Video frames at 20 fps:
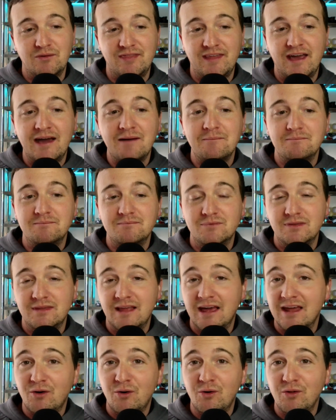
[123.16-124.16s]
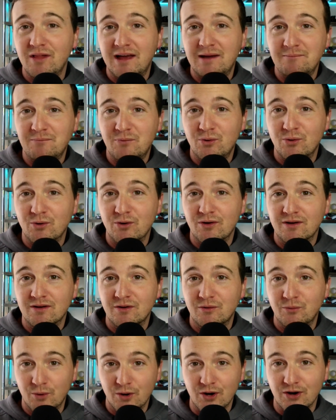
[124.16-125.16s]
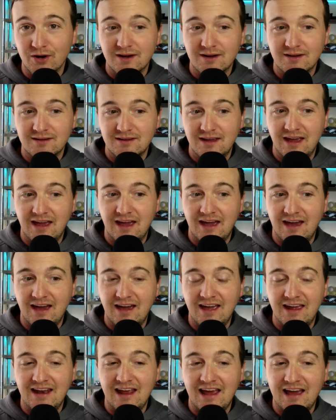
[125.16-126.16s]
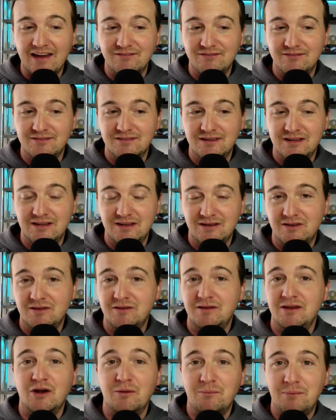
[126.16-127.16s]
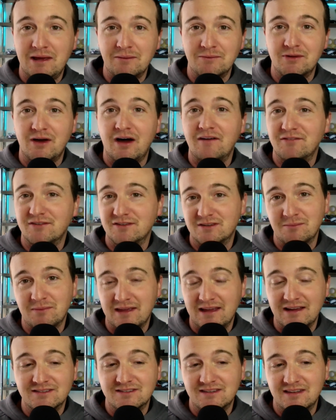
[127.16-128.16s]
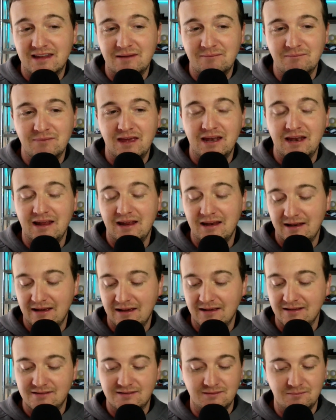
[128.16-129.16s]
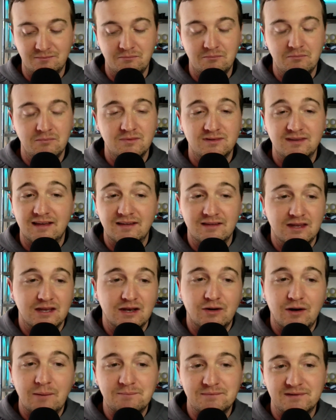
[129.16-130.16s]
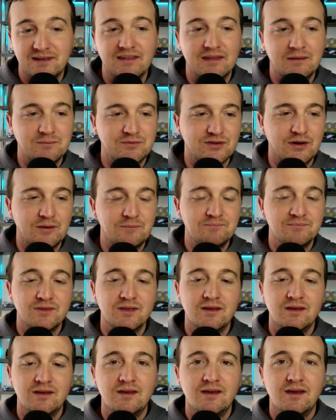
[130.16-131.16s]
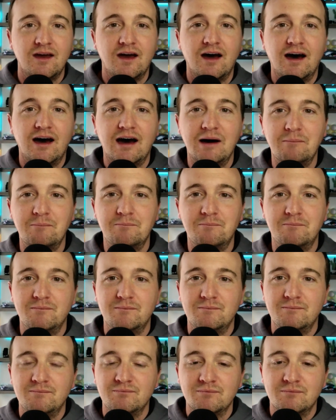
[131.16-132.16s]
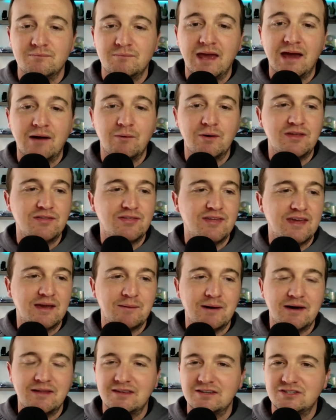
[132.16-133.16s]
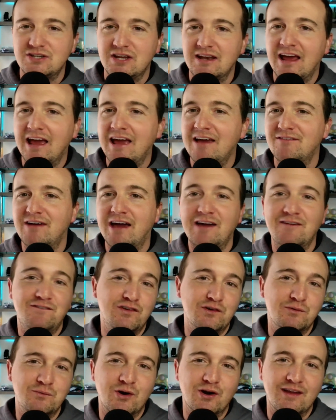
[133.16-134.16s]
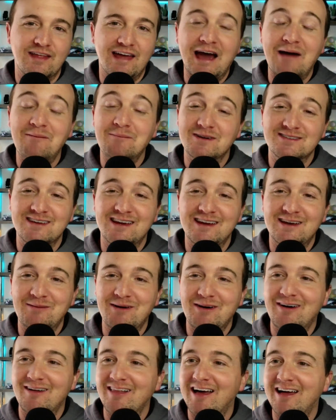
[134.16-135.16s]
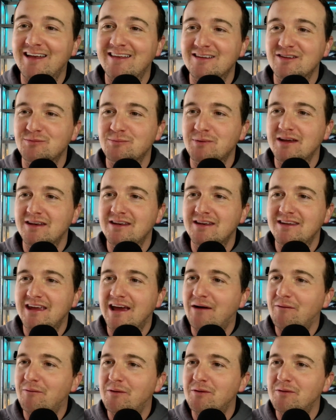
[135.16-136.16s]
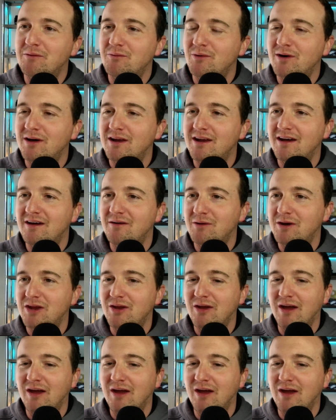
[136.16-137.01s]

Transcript: not a whole lot more work and have, be able to offer something else to them and then, upsell them. So, what do you think about these, Jaden? I have a few more that I'm excited about a lot of these, but yeah, what do you